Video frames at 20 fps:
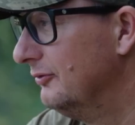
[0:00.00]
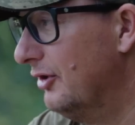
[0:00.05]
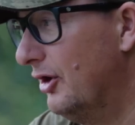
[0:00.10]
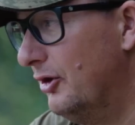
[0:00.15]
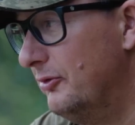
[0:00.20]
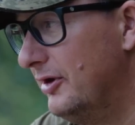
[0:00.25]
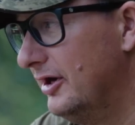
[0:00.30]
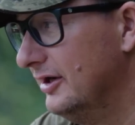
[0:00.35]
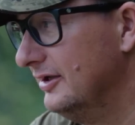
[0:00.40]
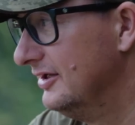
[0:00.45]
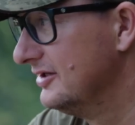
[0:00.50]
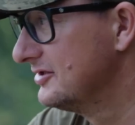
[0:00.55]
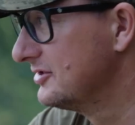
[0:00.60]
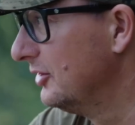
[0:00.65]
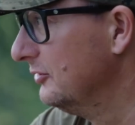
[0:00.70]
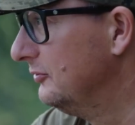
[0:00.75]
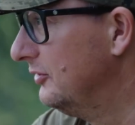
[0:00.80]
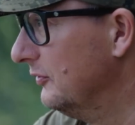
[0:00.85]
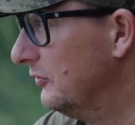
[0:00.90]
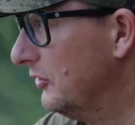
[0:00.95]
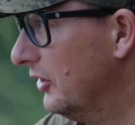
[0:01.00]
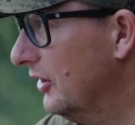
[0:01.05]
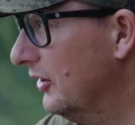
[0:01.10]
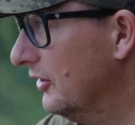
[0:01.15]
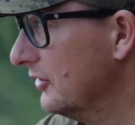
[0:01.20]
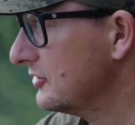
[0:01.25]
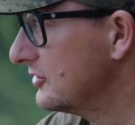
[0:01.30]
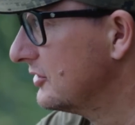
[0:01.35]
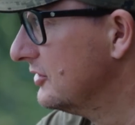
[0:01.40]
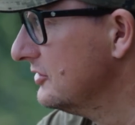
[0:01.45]
Well, mate, let's hope it
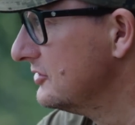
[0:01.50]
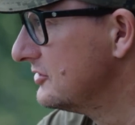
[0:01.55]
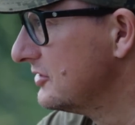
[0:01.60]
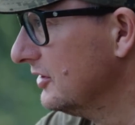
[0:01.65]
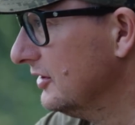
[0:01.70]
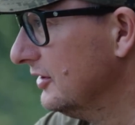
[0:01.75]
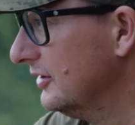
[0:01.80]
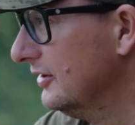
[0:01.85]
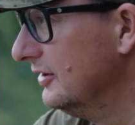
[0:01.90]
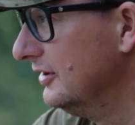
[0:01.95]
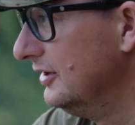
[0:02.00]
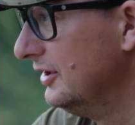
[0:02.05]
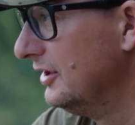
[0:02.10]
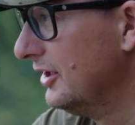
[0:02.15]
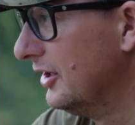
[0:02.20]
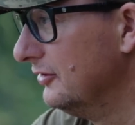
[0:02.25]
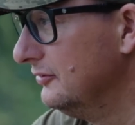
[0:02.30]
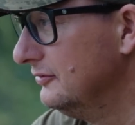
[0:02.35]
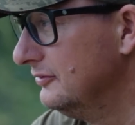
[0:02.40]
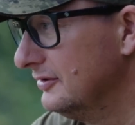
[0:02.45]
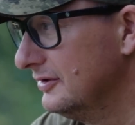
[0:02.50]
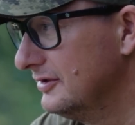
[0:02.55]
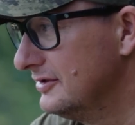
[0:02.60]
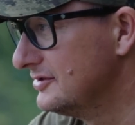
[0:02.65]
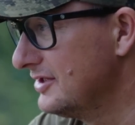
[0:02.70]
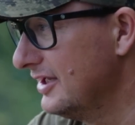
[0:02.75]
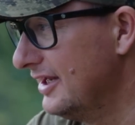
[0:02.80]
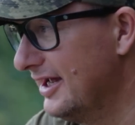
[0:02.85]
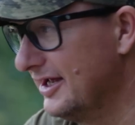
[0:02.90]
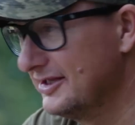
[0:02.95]
works, because you know,
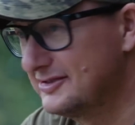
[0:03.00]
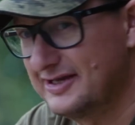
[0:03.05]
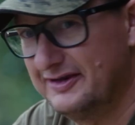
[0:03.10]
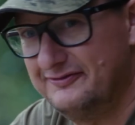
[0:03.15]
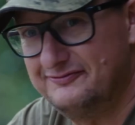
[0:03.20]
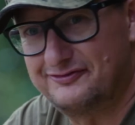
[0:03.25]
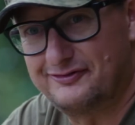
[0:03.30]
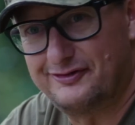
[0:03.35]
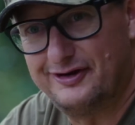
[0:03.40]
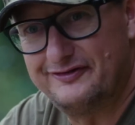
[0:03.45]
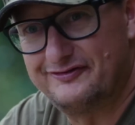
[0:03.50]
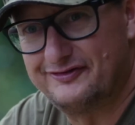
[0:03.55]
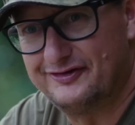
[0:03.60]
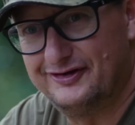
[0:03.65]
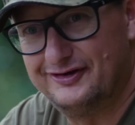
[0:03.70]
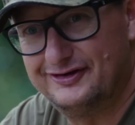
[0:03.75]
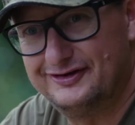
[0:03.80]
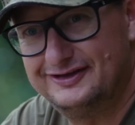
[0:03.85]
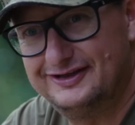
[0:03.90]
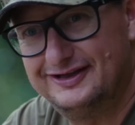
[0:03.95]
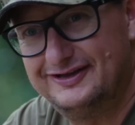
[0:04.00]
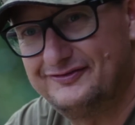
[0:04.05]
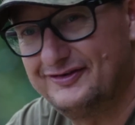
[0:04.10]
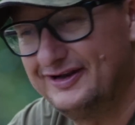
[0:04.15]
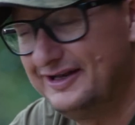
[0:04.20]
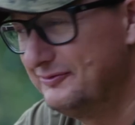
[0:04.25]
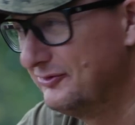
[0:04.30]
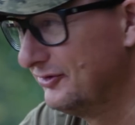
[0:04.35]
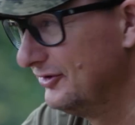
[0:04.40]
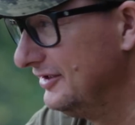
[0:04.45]
10 out of 10 for effort. Yeah. If
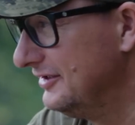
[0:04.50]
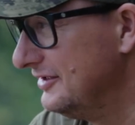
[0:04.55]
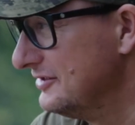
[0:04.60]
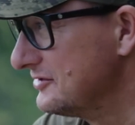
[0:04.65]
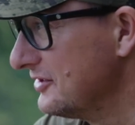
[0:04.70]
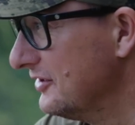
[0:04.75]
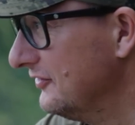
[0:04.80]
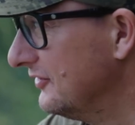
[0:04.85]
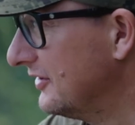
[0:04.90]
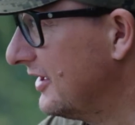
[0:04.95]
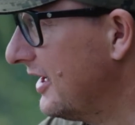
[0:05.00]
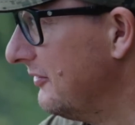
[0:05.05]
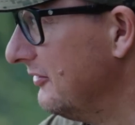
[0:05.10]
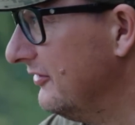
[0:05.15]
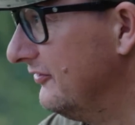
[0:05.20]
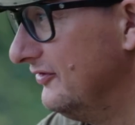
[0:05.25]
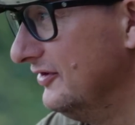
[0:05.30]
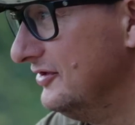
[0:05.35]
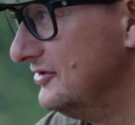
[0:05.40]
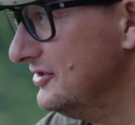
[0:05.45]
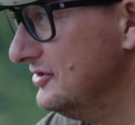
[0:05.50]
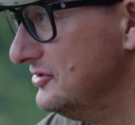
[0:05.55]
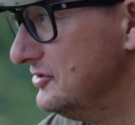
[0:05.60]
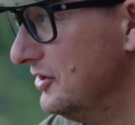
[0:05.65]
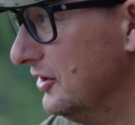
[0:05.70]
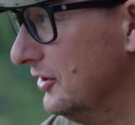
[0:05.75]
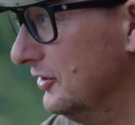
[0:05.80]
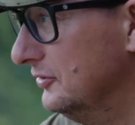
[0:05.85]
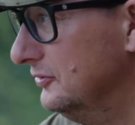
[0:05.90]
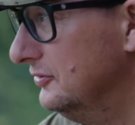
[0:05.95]
anybody deserved a couple of fish, it's
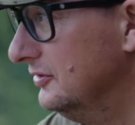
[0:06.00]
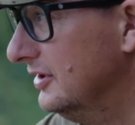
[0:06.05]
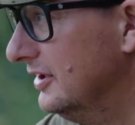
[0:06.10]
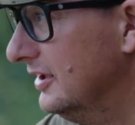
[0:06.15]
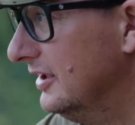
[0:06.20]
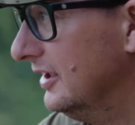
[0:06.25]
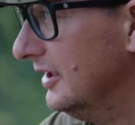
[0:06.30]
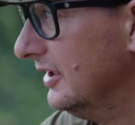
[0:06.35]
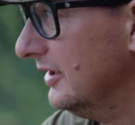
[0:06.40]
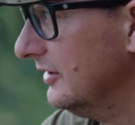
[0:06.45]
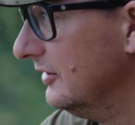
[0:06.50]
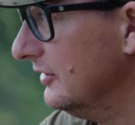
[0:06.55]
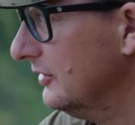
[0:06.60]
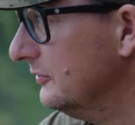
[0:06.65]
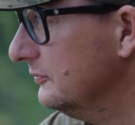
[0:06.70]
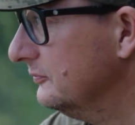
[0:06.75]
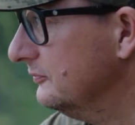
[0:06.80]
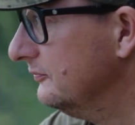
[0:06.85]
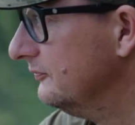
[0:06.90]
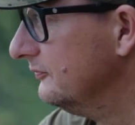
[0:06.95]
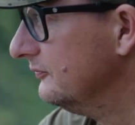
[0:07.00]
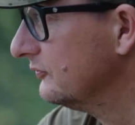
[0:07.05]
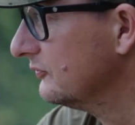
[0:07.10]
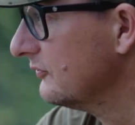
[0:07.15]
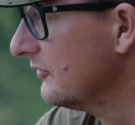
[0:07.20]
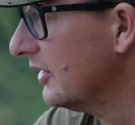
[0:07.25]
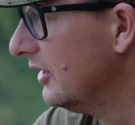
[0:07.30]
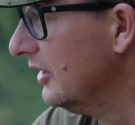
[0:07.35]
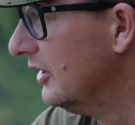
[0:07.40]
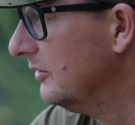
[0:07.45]
you.
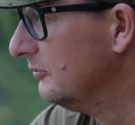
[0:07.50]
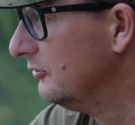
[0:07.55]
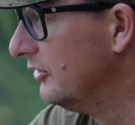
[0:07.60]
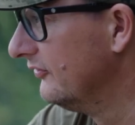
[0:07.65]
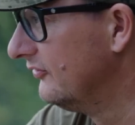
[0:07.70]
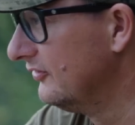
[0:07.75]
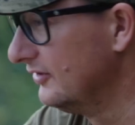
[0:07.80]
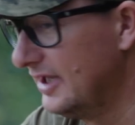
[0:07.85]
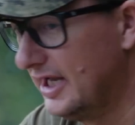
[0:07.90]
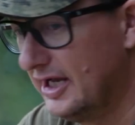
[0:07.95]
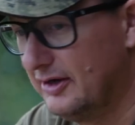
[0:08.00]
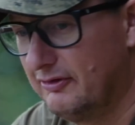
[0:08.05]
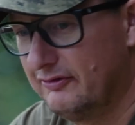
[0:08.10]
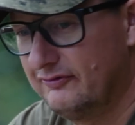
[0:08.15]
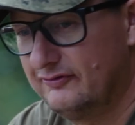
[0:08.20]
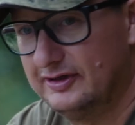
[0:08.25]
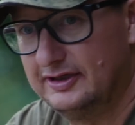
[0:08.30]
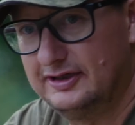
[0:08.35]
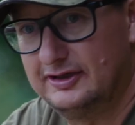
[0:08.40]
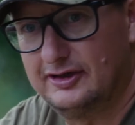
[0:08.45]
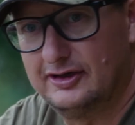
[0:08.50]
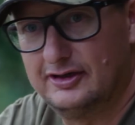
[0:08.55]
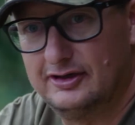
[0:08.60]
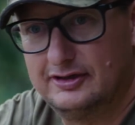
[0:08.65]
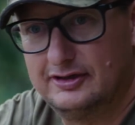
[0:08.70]
But for now, I think.